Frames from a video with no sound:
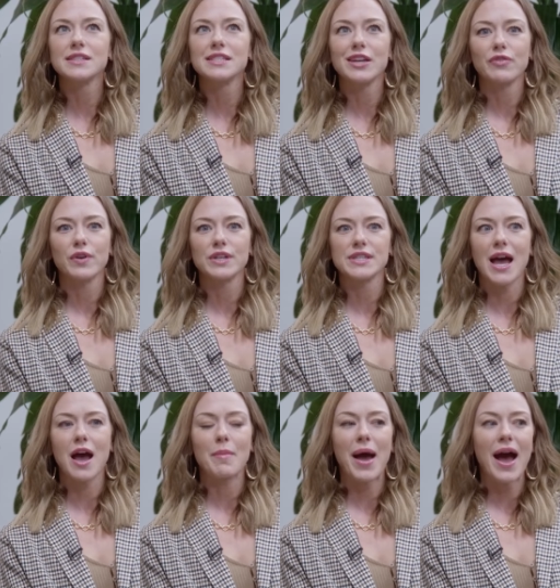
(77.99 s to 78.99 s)
different
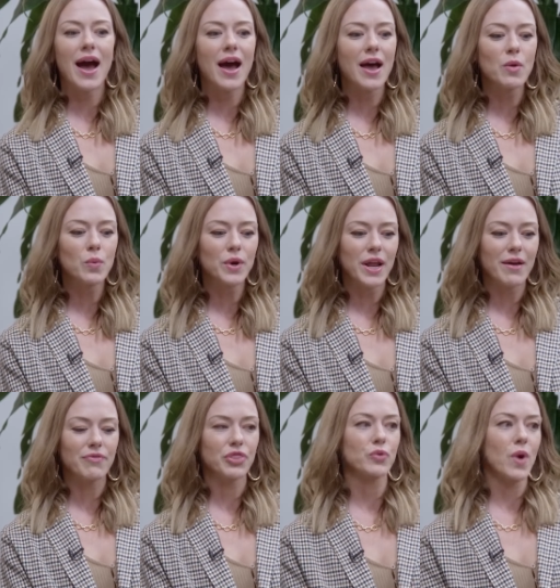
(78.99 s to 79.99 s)
time. I would
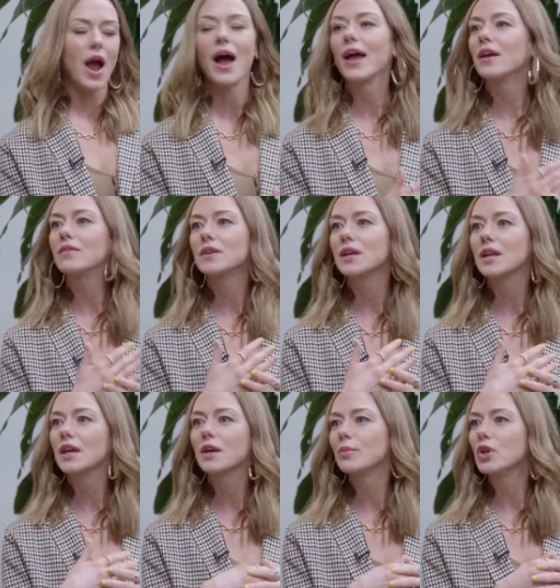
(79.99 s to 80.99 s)
have thrived in a
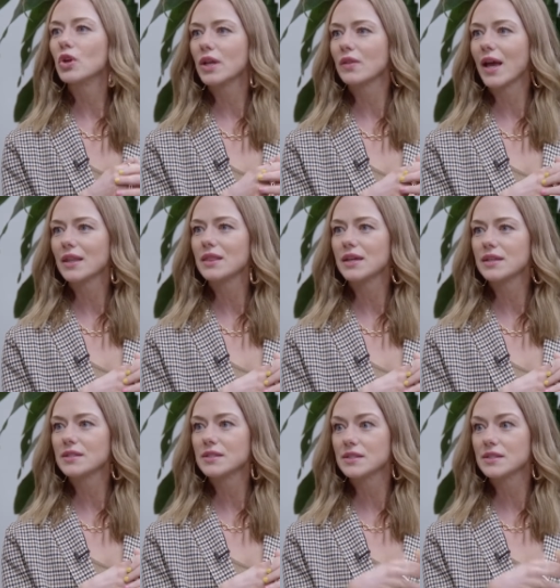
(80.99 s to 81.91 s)
community like this.